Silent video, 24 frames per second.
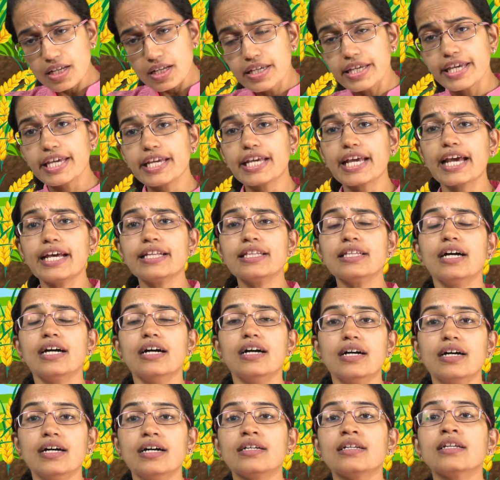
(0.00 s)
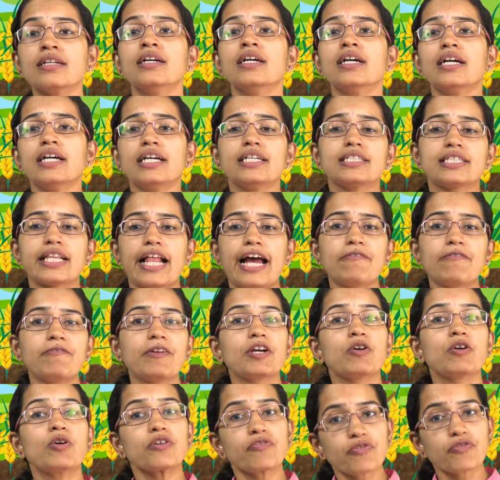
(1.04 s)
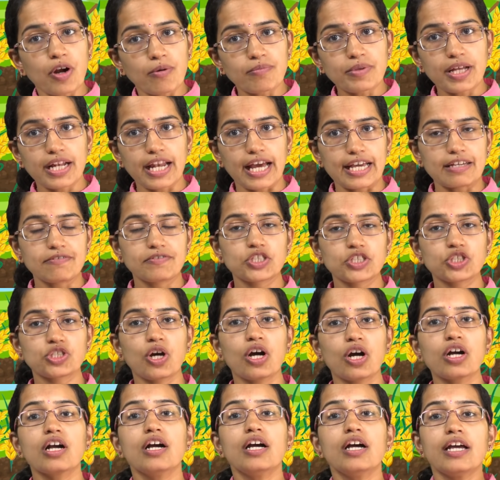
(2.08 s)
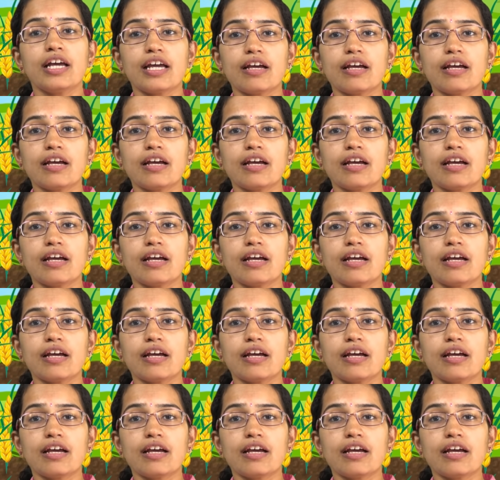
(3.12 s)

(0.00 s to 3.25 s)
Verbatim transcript: he can earn his livelihood from the livestock.